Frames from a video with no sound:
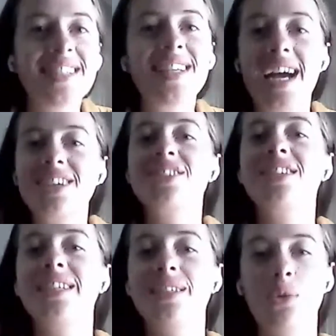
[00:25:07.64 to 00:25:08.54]
it's mm.
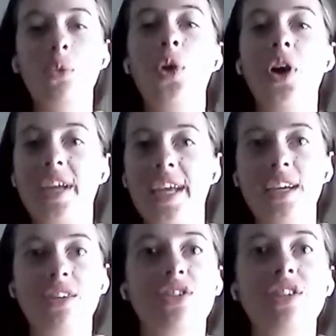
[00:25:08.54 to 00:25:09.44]
actually
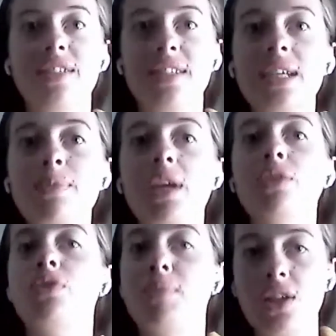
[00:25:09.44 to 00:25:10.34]
working because she's
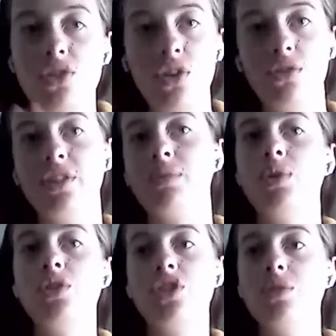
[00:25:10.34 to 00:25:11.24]
sleeping for much longer than
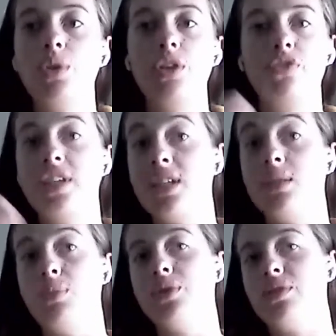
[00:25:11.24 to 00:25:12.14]
what she would if i
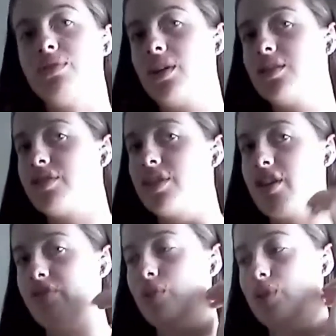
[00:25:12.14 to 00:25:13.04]
didn't put the roller on
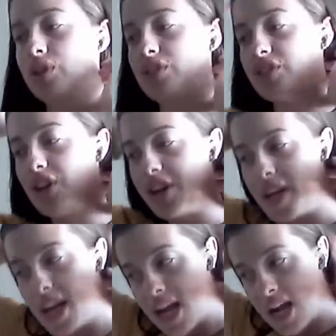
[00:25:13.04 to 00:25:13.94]
her foot so
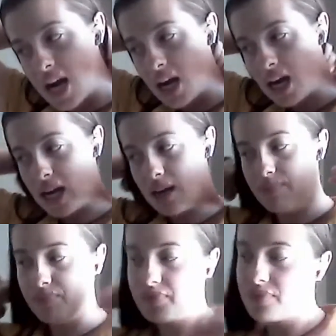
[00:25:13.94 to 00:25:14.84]
ah.
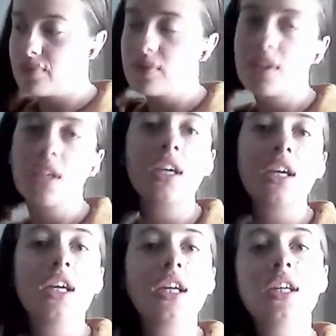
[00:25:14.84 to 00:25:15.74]
um
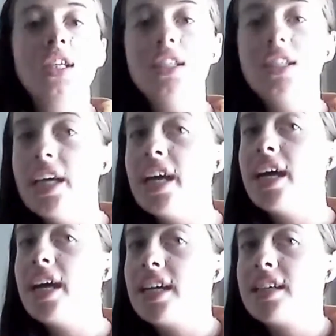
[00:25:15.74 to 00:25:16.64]

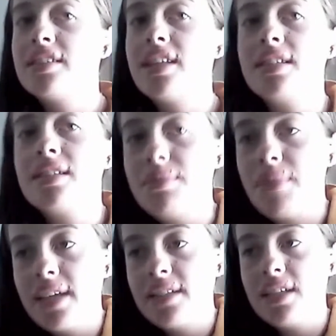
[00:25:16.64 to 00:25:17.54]
yeah that's
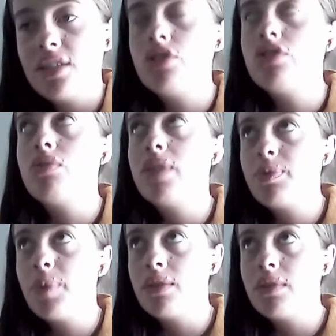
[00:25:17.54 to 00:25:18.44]
amazing she's always
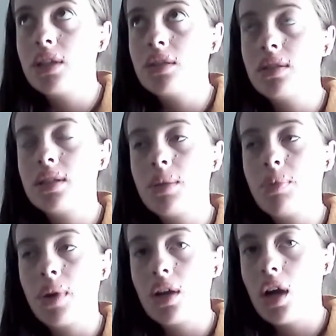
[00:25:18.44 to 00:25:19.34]
been a really good
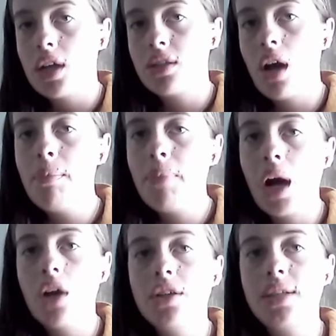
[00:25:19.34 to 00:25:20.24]
sleeper at night time
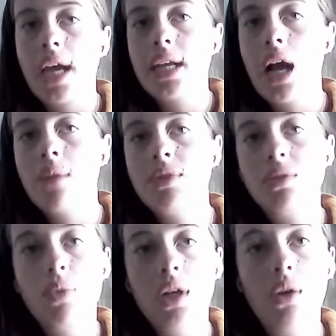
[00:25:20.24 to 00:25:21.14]
but her day naps
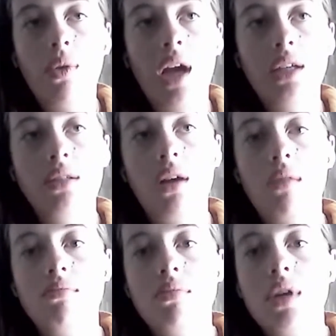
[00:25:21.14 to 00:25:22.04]
were always
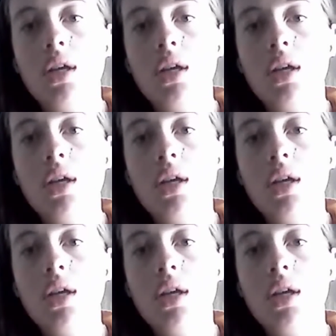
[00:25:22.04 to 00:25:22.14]
um